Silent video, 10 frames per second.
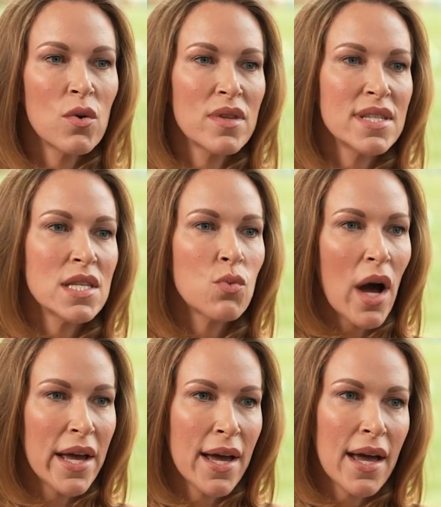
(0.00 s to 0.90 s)
this is
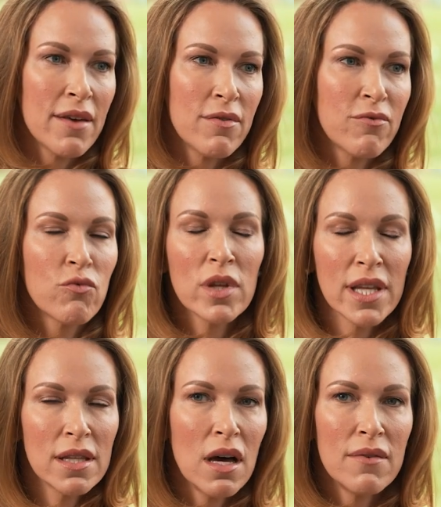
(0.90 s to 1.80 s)
why I really
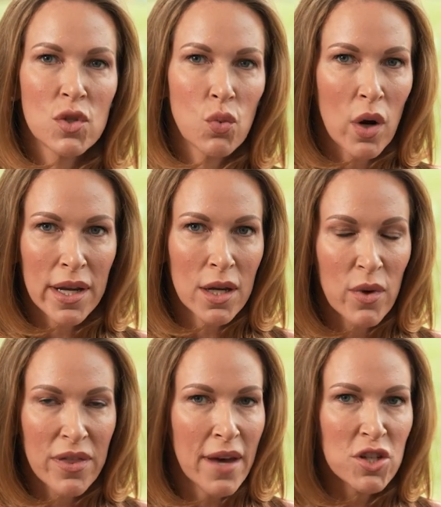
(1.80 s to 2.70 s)
loved working
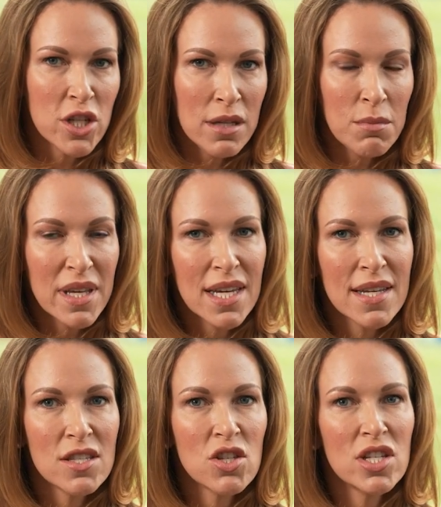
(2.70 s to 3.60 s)
with Afsheen,
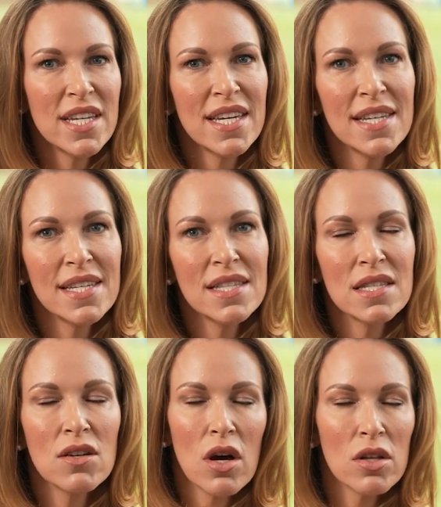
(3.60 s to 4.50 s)
because she is
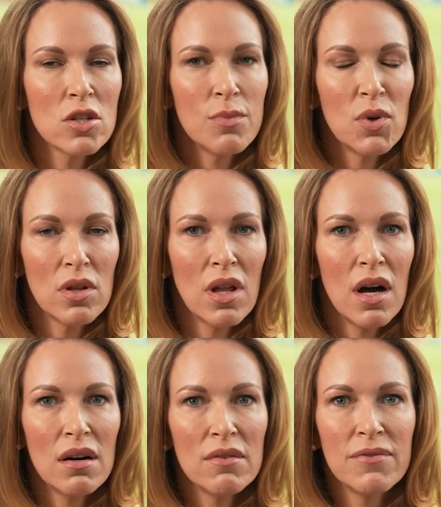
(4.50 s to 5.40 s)
knowledgeable
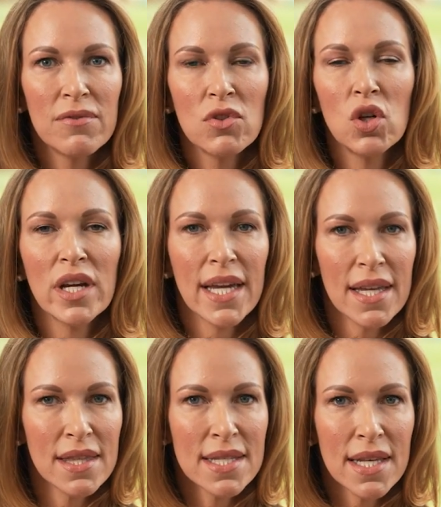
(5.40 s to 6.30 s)
of looking at
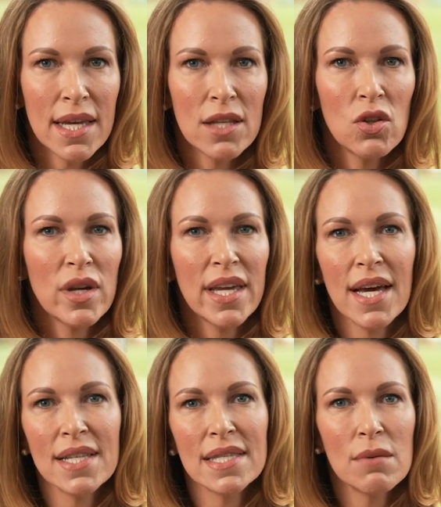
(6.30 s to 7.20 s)
the skin, looking
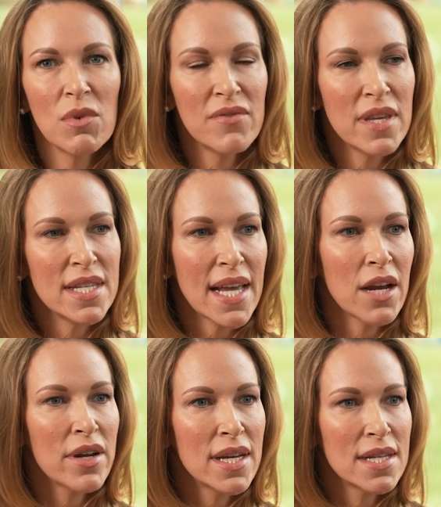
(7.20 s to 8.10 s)
at some of these
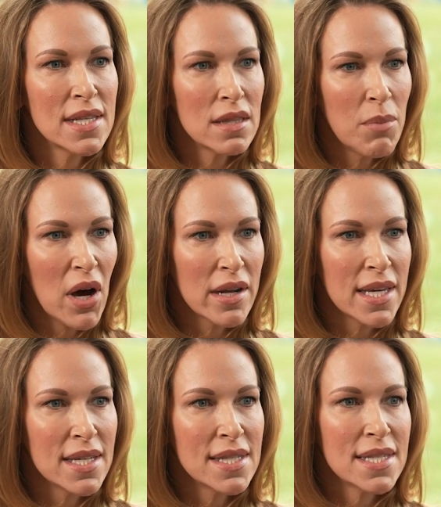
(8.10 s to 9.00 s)
areas in the
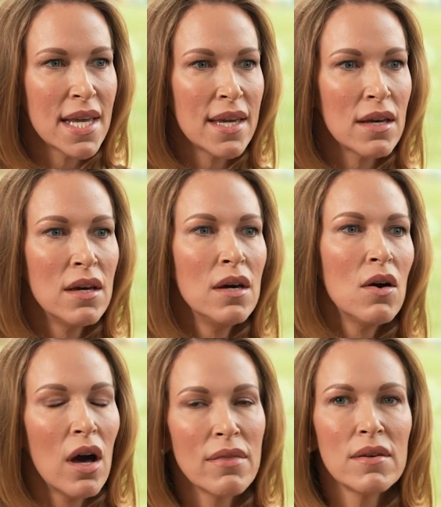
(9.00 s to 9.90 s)
body and saying
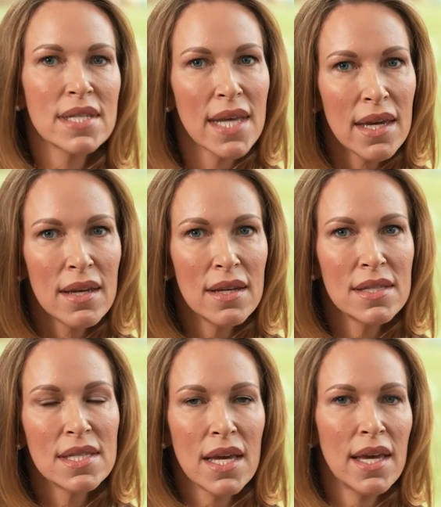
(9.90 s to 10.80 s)
on the skin and
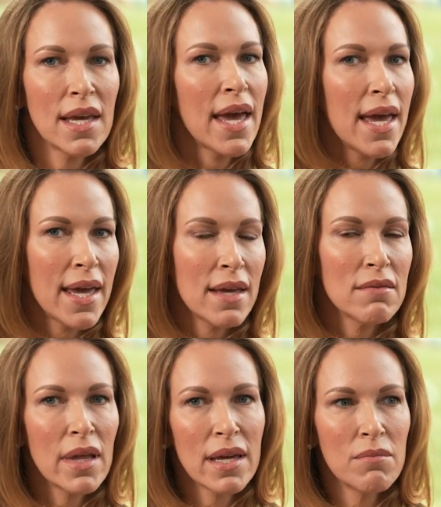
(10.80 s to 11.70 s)
saying, hey,
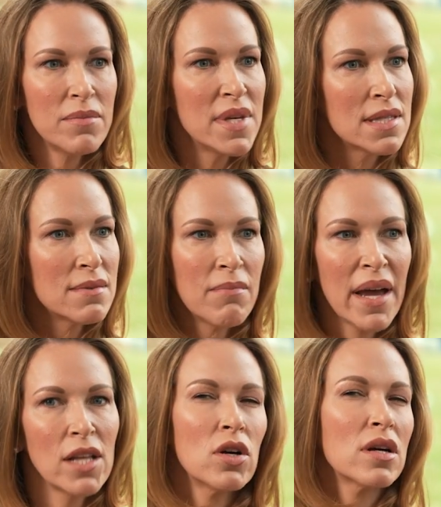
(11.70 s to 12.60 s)
like this
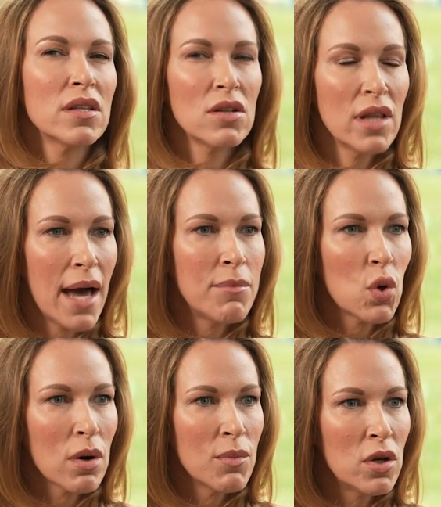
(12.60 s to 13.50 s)
might look a little
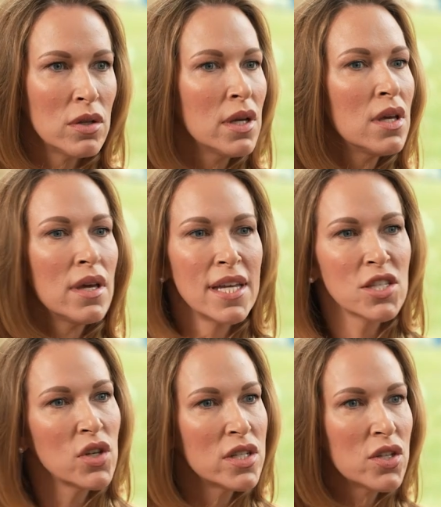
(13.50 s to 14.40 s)
abnormal. It's
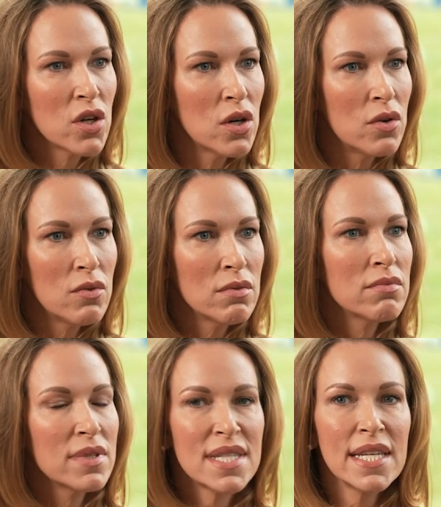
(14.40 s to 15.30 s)
good to go
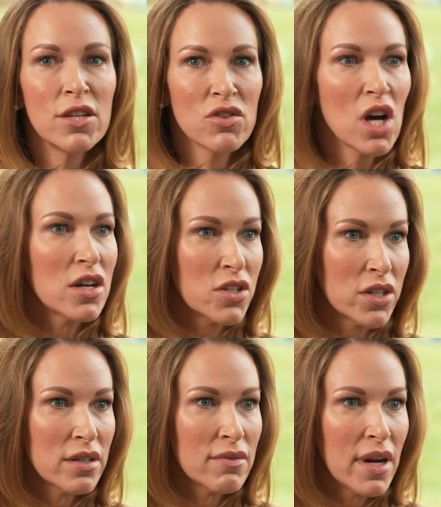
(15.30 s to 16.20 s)
see your
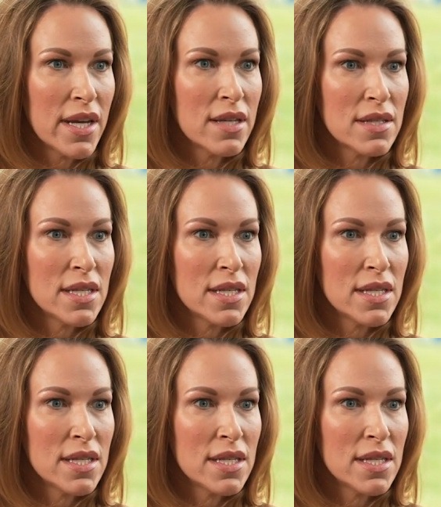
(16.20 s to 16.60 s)
doctor, right? See